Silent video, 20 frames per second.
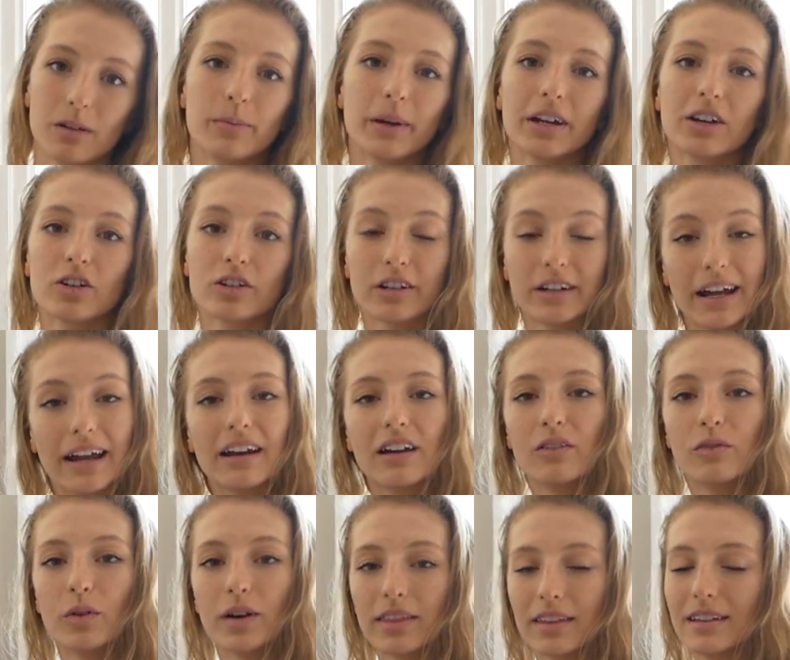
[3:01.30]
bit
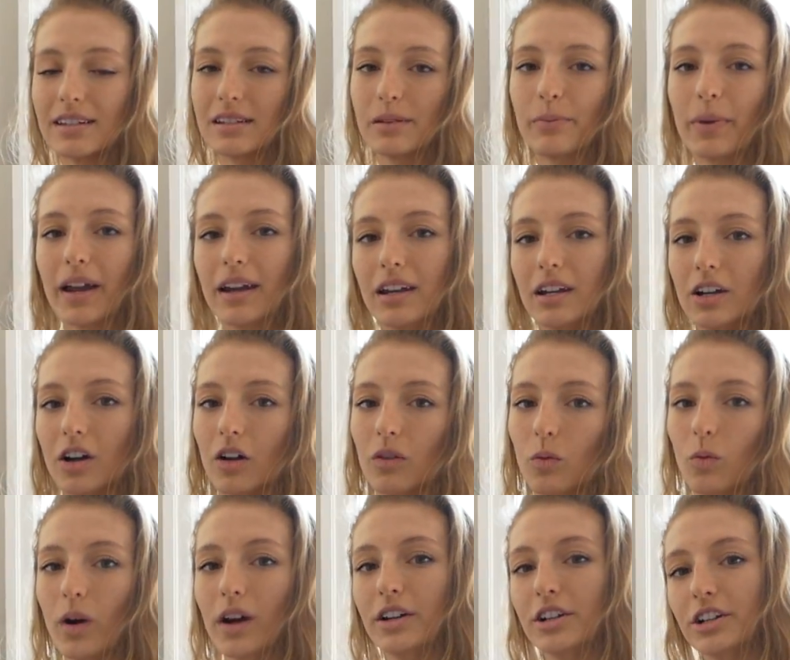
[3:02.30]
creative with it depending
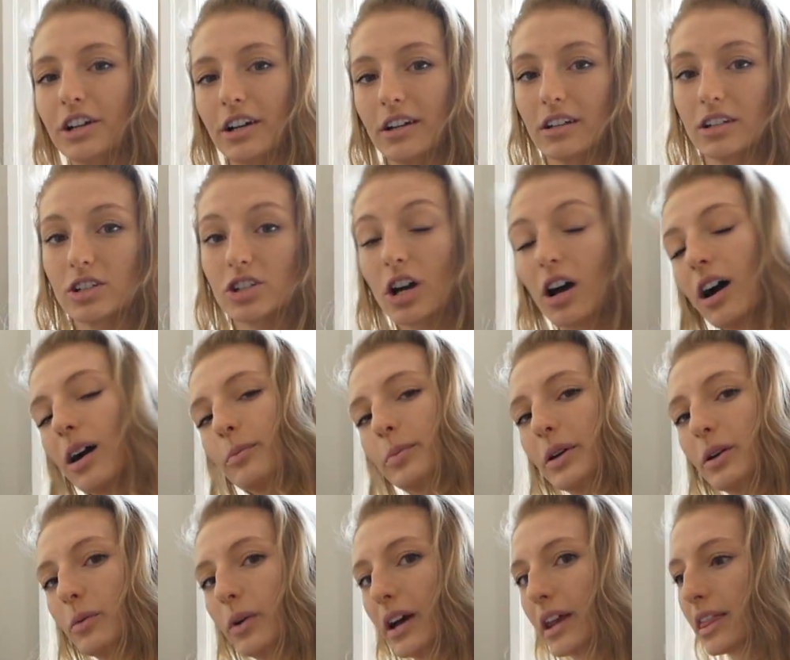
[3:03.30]
on what you're gonna top
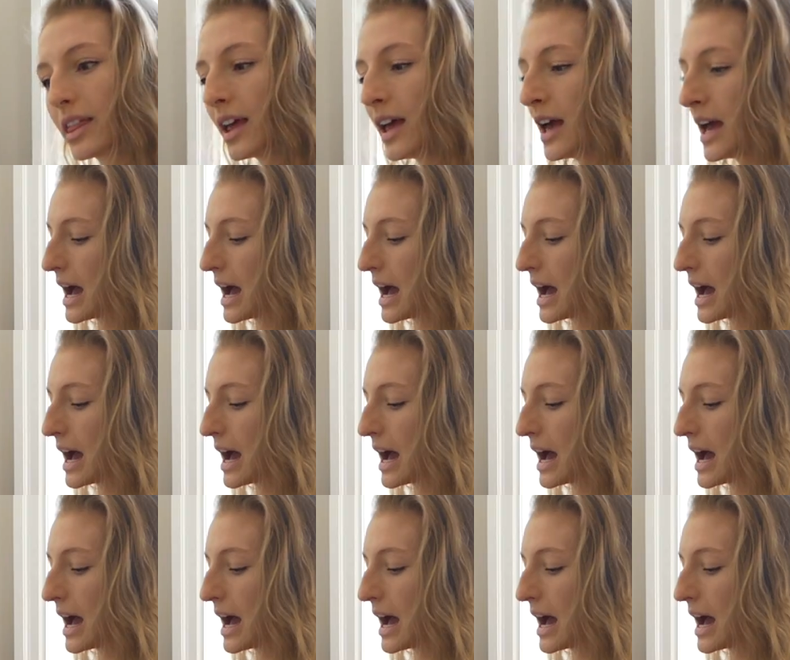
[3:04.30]
it with.